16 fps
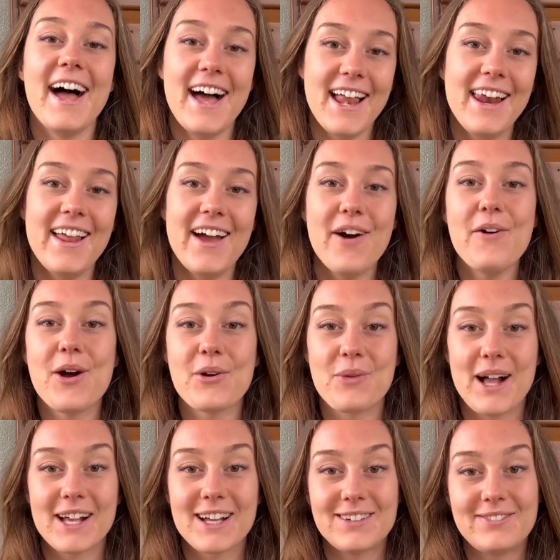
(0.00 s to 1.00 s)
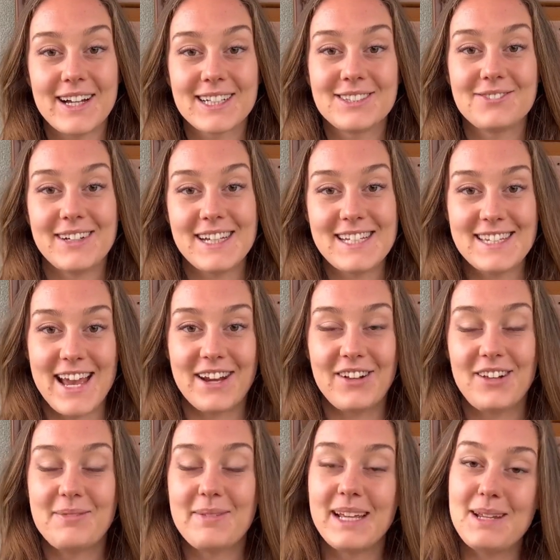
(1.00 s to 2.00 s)
Hello and welcome back to my
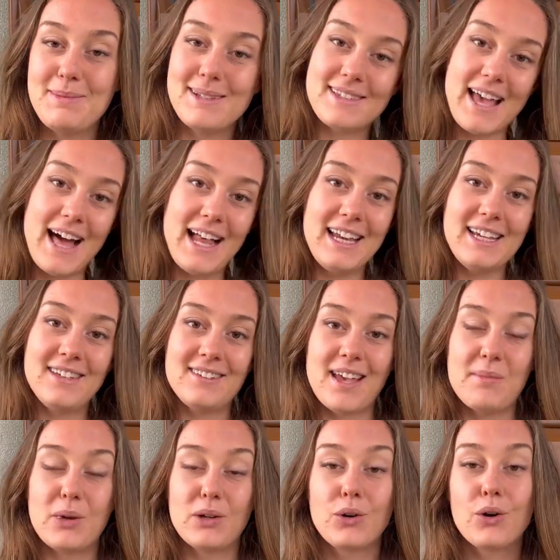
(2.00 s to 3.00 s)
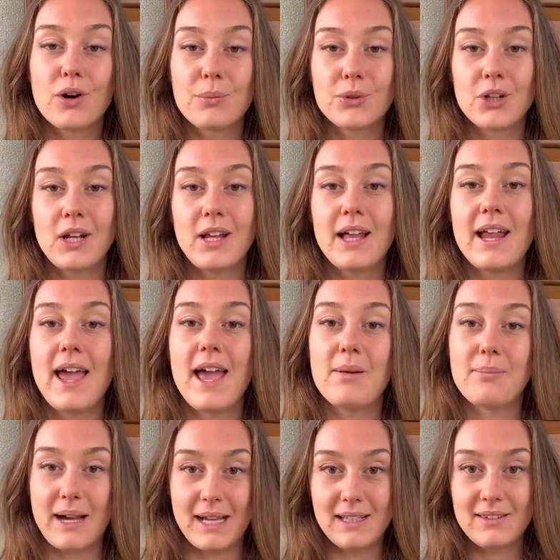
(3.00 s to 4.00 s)
channel. My name is Alice. I'm a hormonal
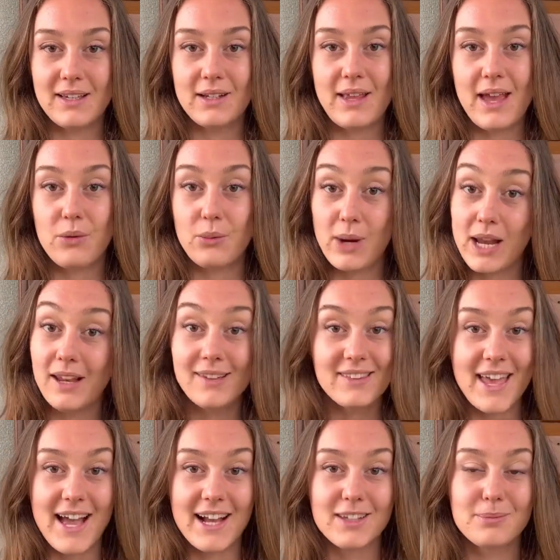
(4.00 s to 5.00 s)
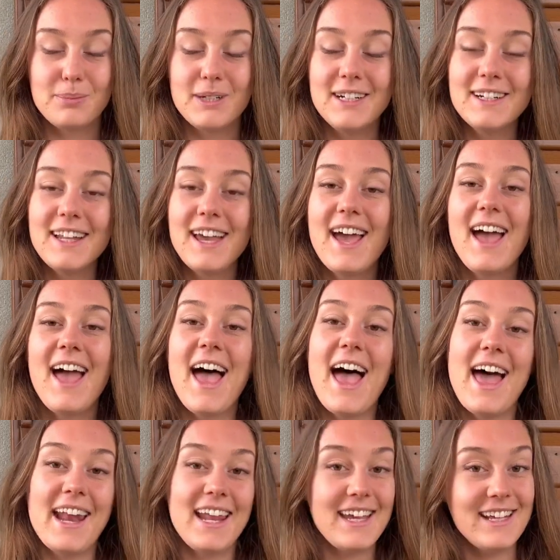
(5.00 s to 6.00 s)
and mindset weight loss expert.
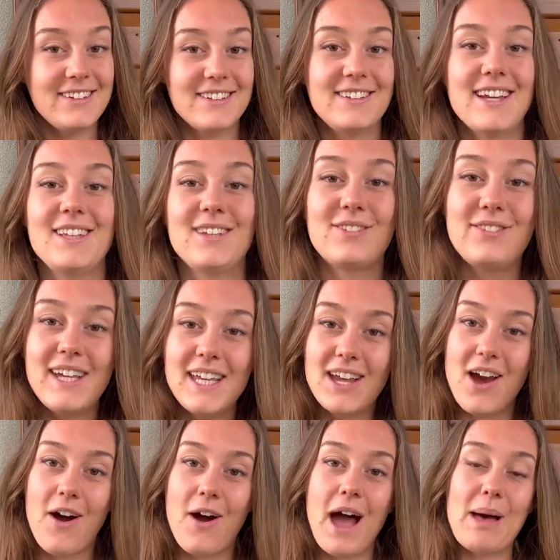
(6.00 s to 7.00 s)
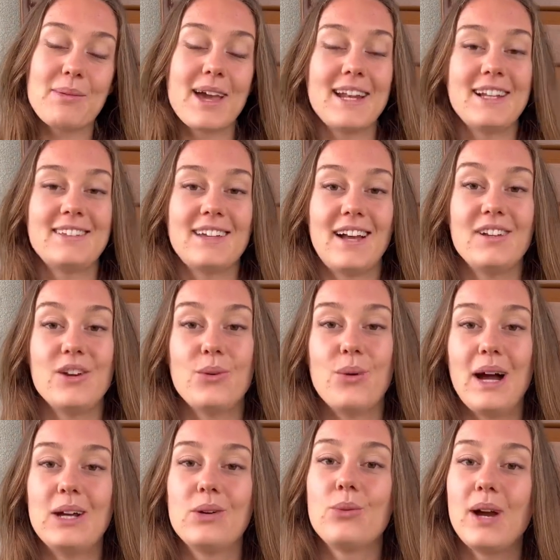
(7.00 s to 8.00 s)
And in today's video, I'm gonna tell you
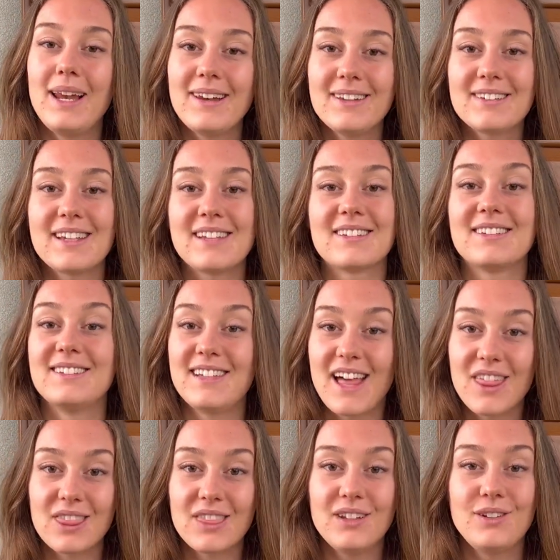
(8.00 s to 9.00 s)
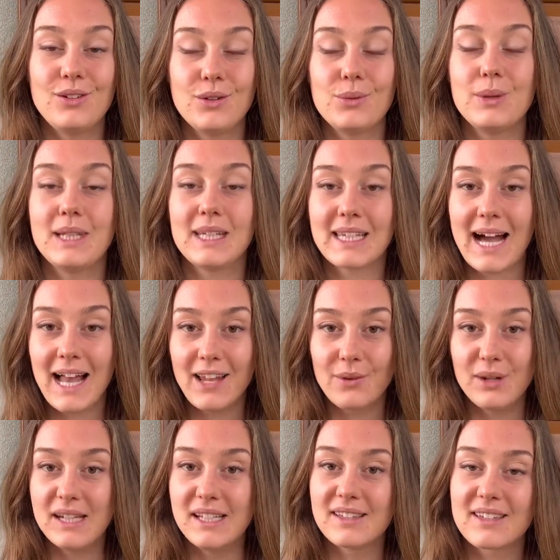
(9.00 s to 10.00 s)
why weight loss has nothing to do with
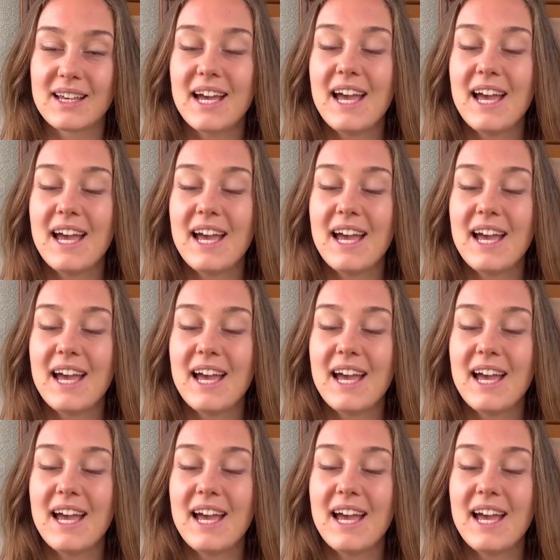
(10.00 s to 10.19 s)
calories